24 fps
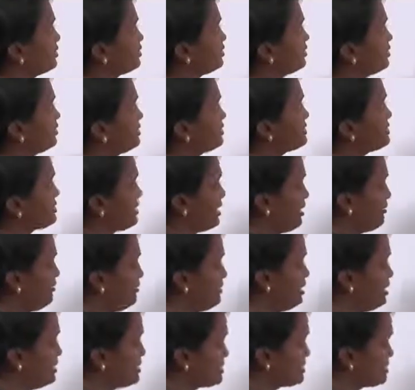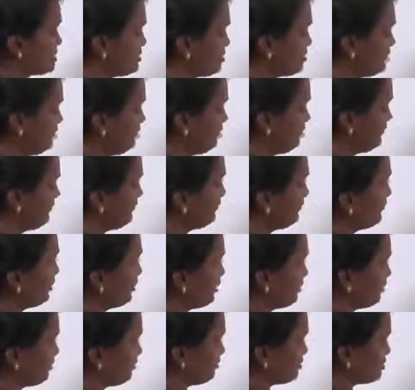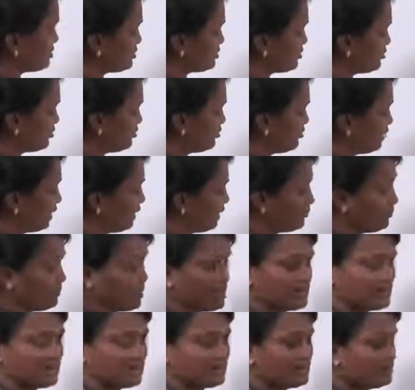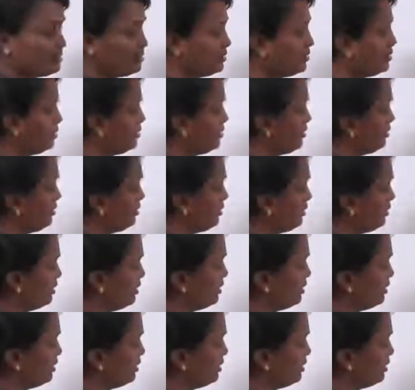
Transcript: So this can be inserted here. So 2 can be inserted here.